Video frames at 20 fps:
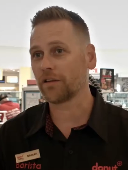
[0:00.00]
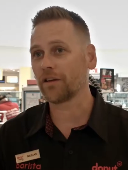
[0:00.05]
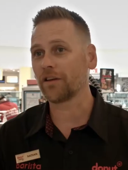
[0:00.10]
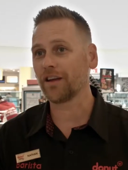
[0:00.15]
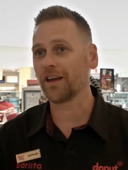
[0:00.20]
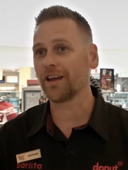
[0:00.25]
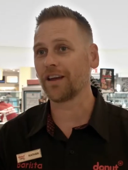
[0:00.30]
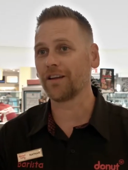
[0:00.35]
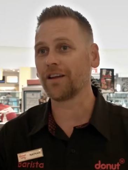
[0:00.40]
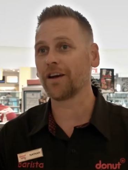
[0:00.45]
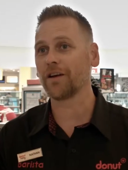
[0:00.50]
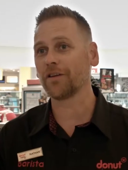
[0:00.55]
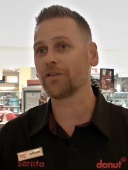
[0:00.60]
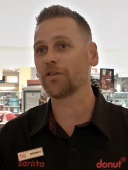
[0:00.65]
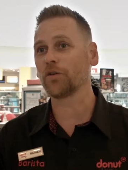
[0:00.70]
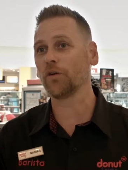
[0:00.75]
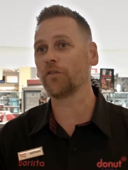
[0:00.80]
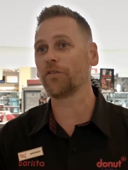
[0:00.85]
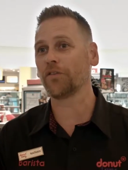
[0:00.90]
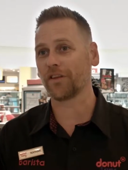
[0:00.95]
So yeah, no,
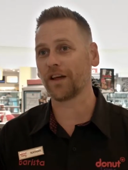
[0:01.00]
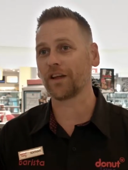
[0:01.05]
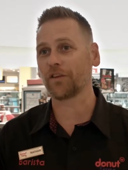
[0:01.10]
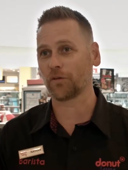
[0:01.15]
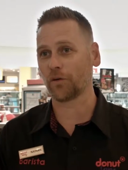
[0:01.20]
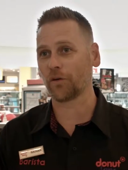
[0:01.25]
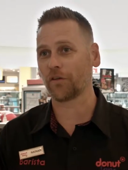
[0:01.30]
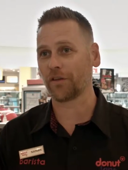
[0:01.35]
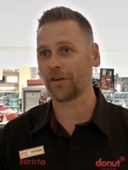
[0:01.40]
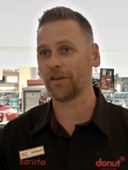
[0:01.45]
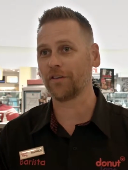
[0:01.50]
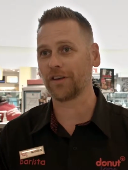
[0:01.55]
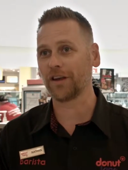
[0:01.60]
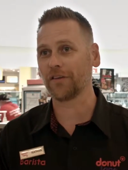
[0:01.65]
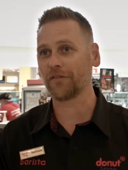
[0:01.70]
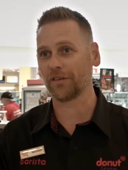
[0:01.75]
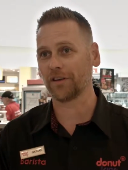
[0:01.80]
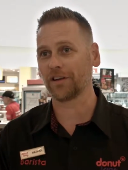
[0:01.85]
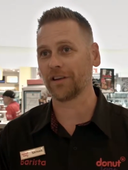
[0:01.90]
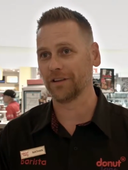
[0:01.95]
it's good for that sort of thing,
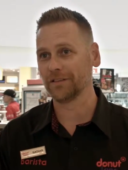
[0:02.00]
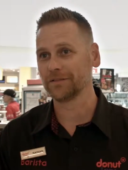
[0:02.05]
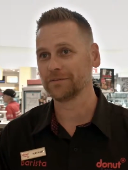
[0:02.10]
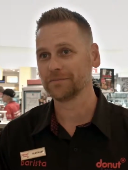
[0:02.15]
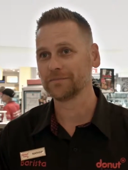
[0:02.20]
definitely.